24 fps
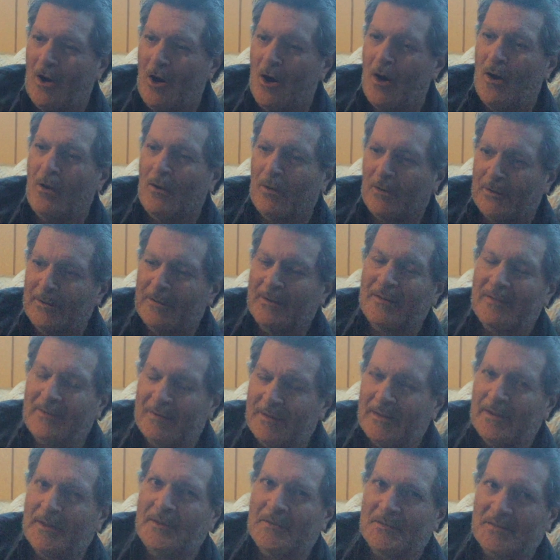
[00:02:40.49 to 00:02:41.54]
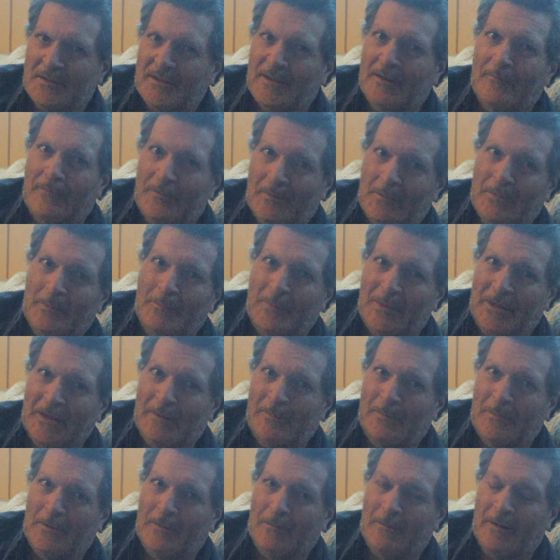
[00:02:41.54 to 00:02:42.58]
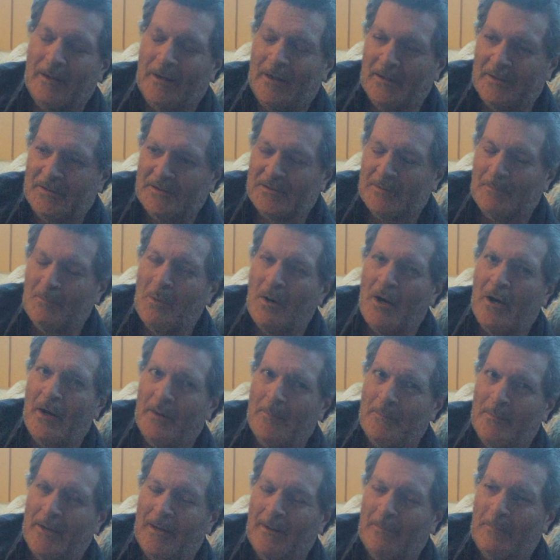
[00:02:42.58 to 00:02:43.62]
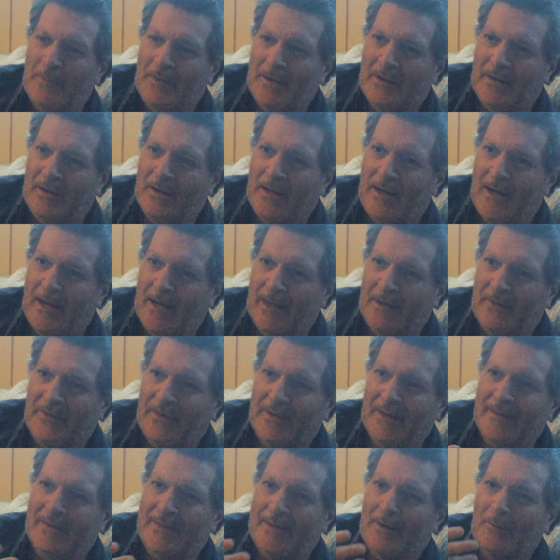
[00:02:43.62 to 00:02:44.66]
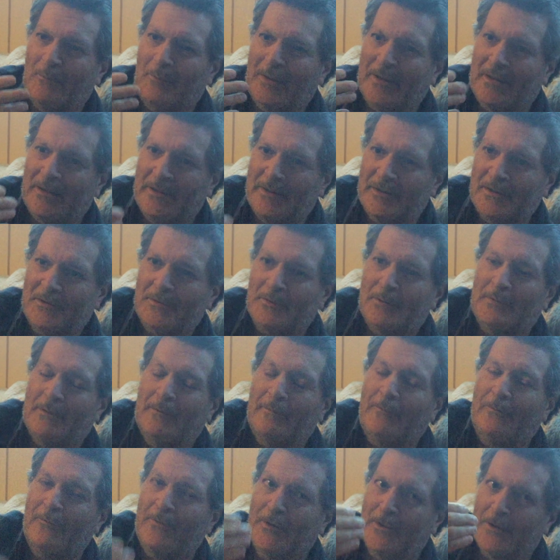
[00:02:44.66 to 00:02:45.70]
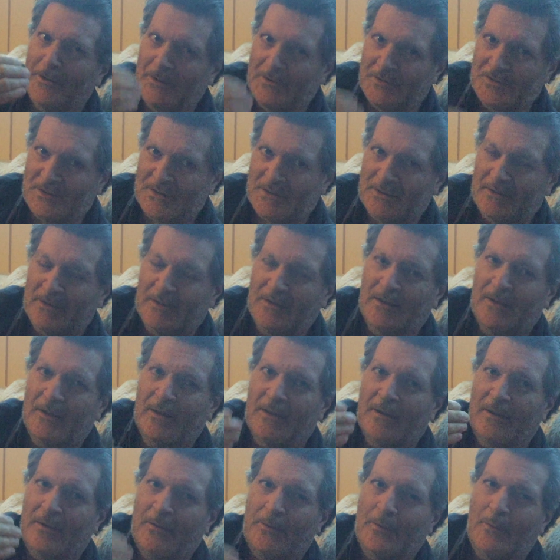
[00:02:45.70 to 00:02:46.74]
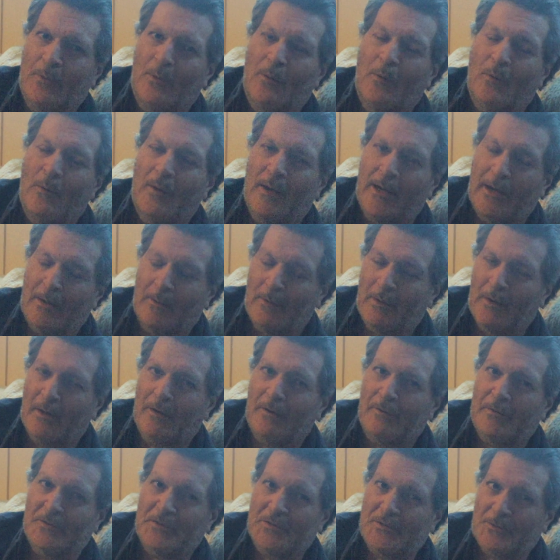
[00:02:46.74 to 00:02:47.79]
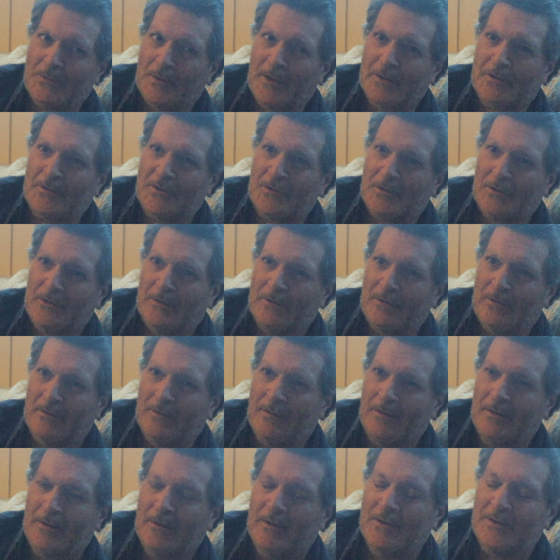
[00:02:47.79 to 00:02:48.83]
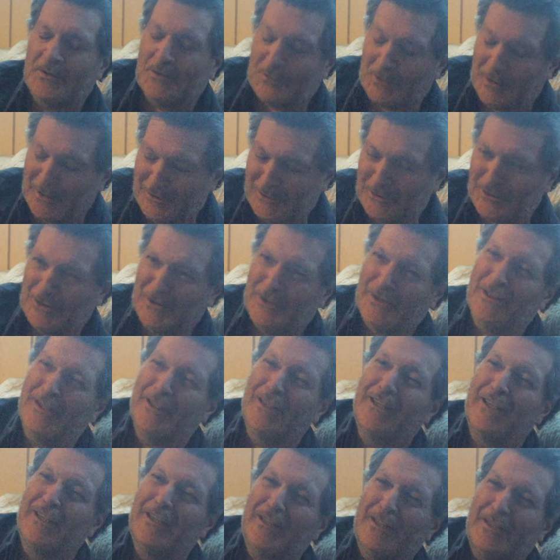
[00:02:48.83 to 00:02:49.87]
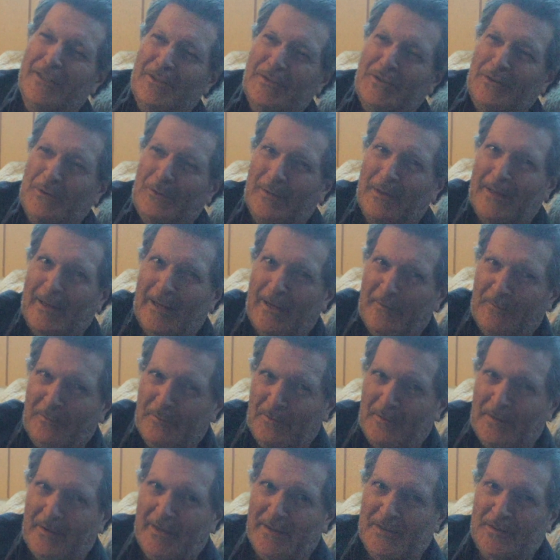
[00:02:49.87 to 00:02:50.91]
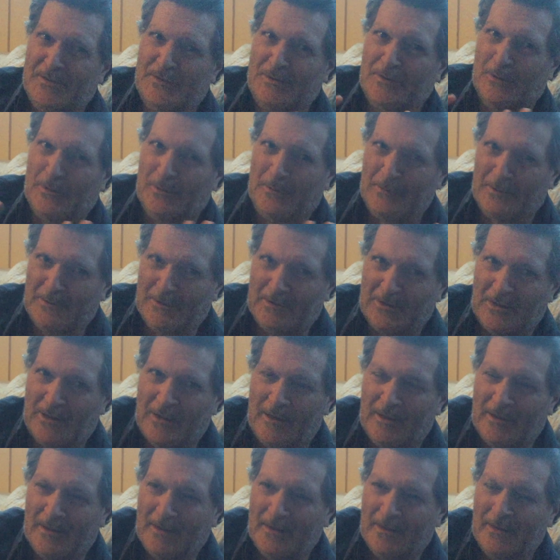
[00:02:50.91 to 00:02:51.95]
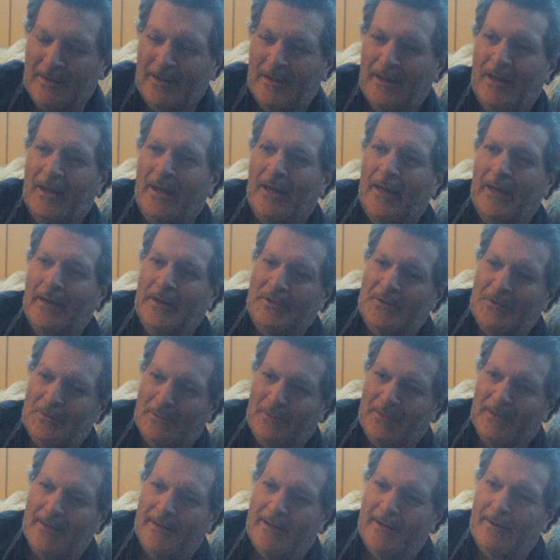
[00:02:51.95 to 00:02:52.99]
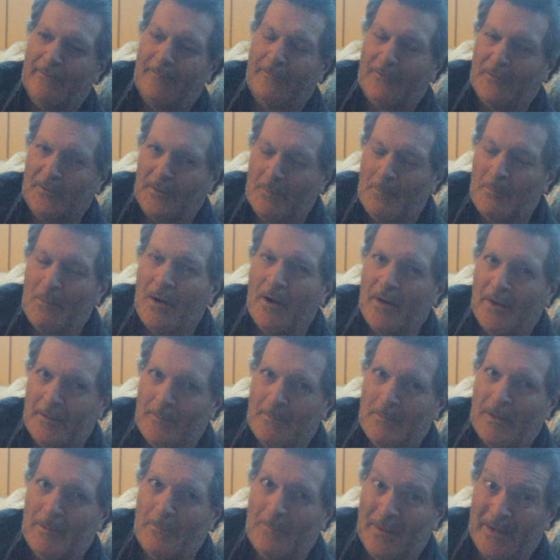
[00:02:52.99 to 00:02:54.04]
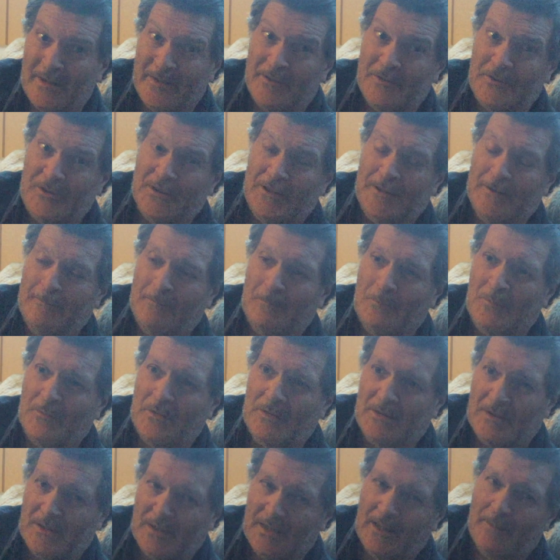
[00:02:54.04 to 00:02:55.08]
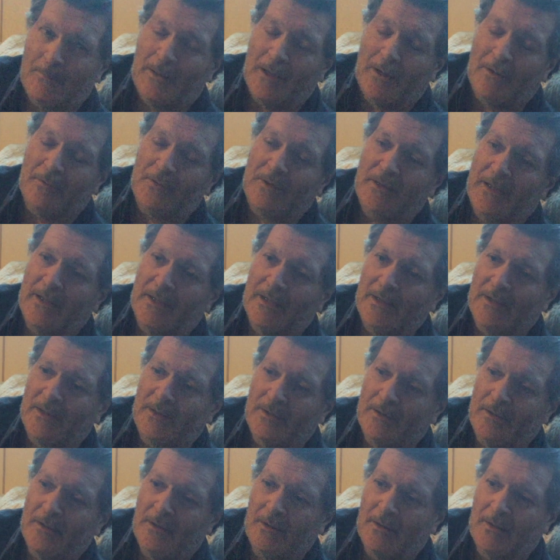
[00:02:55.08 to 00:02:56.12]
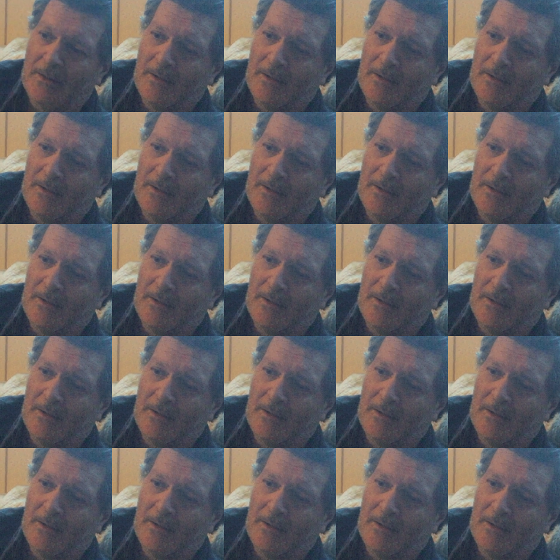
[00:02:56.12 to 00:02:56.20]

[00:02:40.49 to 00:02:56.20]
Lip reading: all good things come from the people, and it's the bottom up. And I think that we need to reverse the whole hierarchical structure to allow for that circle talk and to allow for the bottom up energy to come out and